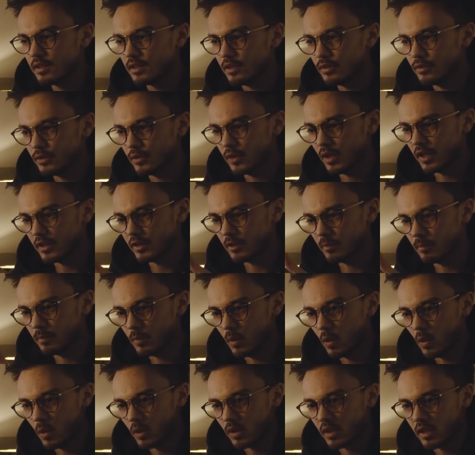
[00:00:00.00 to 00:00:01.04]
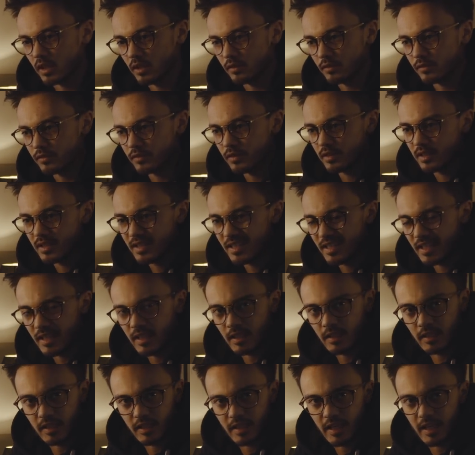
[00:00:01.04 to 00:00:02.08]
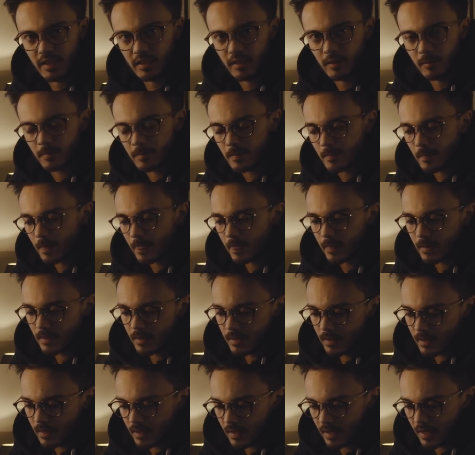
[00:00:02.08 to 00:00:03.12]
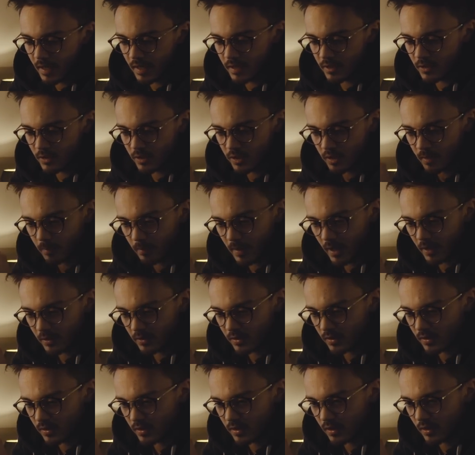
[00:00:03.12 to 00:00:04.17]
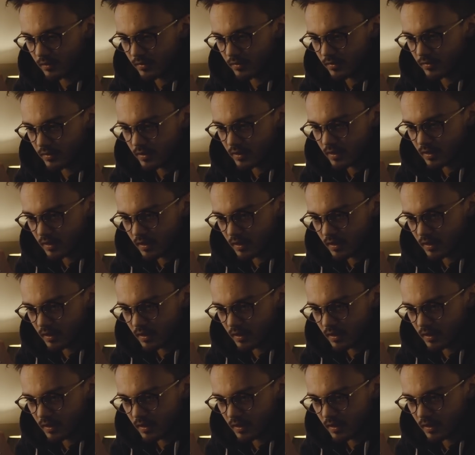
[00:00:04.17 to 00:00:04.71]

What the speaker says: you feel like you're more kind of in the edit, and using a mouse and stuff,